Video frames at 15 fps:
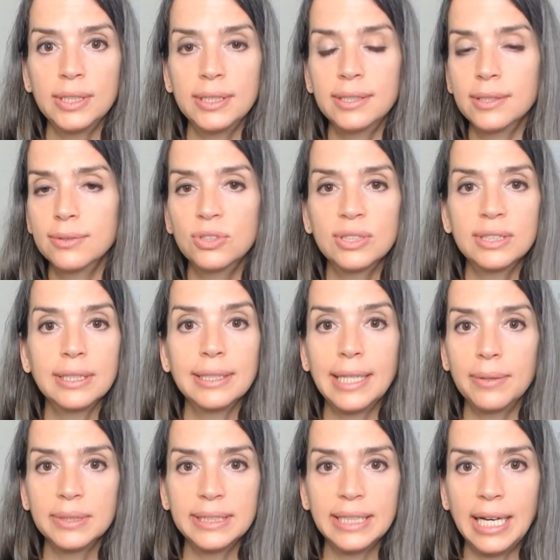so just allow
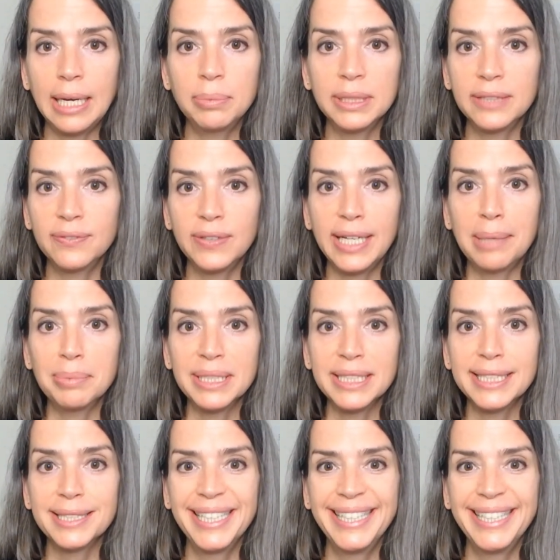it to happen if it happens.